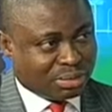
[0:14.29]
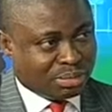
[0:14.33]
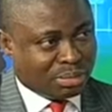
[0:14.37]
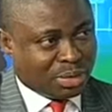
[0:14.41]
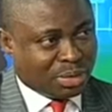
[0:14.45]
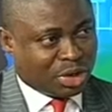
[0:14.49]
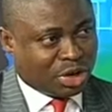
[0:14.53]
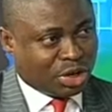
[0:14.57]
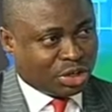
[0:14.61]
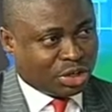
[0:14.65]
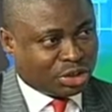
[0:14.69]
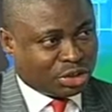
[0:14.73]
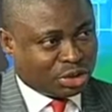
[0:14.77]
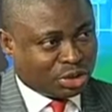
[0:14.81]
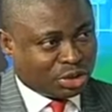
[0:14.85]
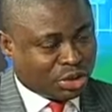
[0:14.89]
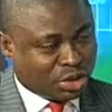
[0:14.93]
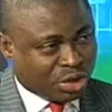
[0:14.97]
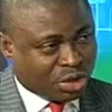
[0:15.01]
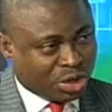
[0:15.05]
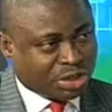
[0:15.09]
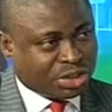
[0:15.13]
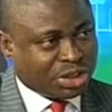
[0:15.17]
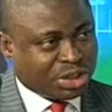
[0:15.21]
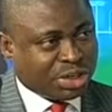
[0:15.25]
because you
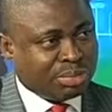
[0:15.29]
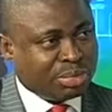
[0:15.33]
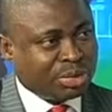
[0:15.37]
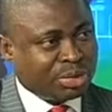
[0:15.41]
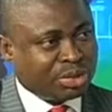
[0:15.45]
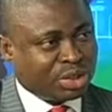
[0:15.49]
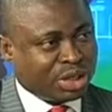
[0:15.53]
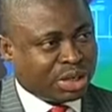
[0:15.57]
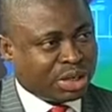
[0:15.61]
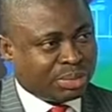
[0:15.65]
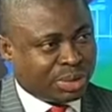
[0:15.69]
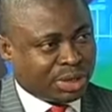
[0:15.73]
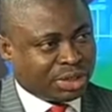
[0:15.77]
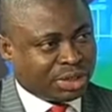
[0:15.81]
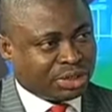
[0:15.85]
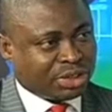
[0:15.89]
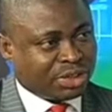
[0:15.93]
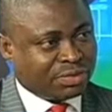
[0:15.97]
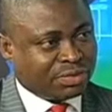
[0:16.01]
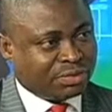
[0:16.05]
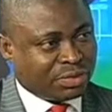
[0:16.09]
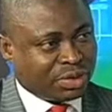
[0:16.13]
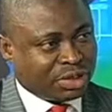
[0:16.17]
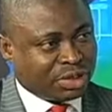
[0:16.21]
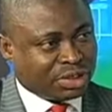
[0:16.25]
contribute to the
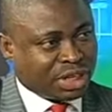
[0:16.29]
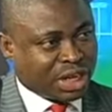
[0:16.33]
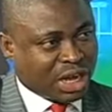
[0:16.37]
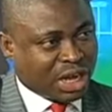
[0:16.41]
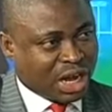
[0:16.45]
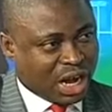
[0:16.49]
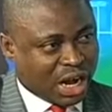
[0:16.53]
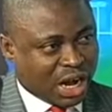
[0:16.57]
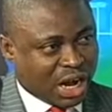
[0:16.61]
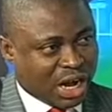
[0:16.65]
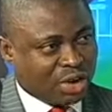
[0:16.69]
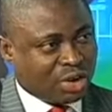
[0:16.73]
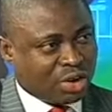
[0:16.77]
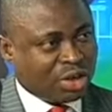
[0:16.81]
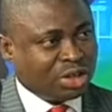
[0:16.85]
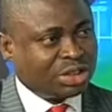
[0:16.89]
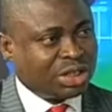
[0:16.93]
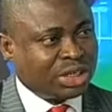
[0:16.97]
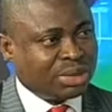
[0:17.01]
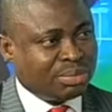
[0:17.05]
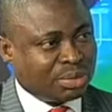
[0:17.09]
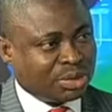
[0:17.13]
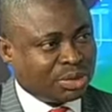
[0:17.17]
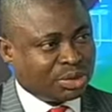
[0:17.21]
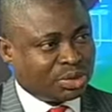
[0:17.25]
pension fund, I
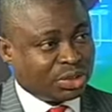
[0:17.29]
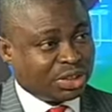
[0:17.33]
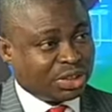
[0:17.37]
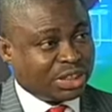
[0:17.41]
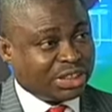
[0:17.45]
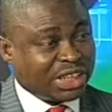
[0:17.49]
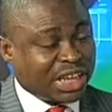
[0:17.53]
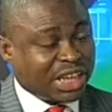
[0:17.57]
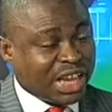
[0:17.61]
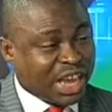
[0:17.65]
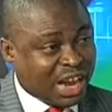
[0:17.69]
contribute to it.